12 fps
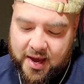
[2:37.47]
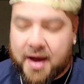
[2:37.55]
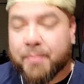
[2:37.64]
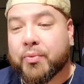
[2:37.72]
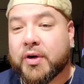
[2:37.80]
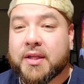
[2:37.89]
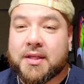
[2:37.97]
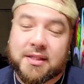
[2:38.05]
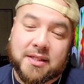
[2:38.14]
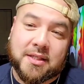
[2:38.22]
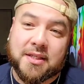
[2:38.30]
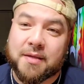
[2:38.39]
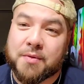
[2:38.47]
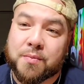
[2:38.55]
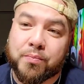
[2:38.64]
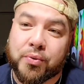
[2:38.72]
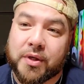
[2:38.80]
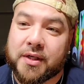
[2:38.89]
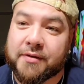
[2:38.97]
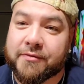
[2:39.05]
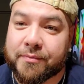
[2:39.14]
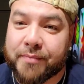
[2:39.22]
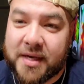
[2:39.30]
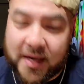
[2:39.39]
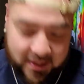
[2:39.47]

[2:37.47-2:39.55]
Ah, Breathe Easy seems pretty good for me.